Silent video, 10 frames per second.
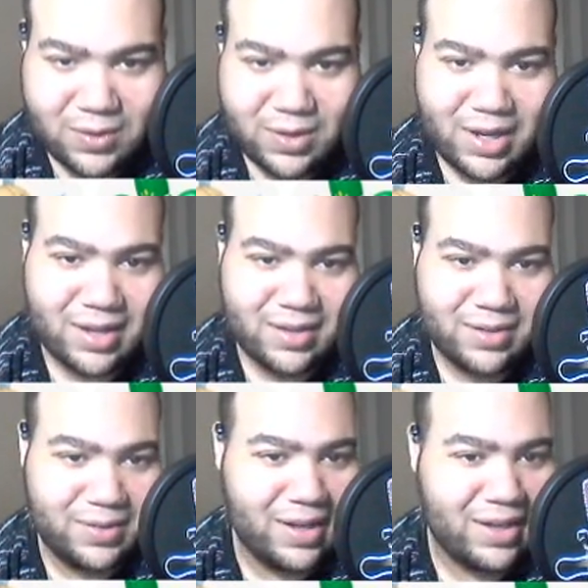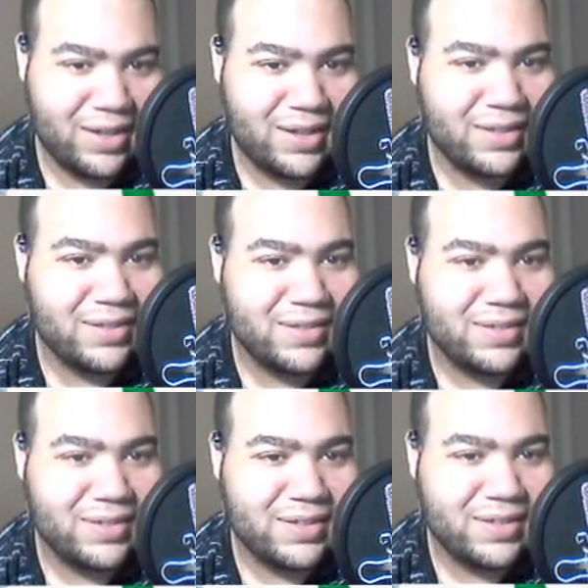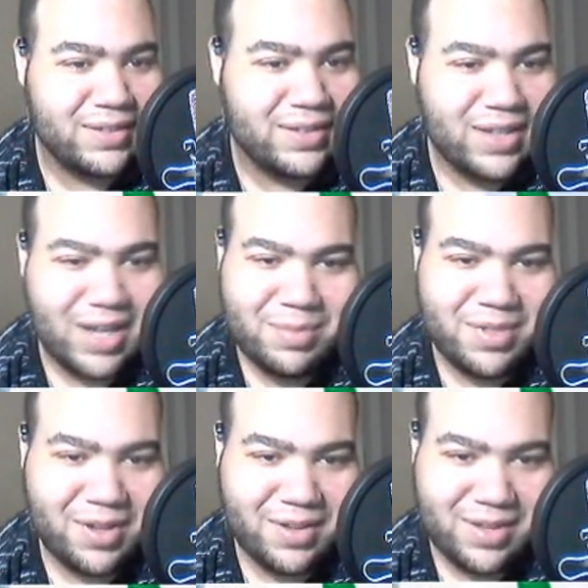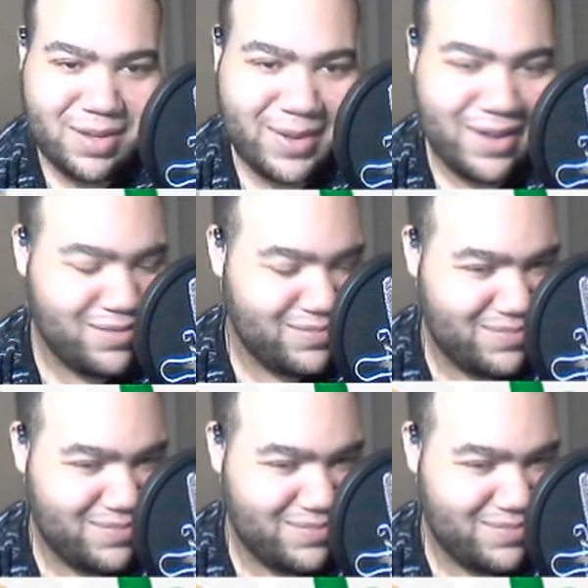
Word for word: Ah, Lunala. I'm salty about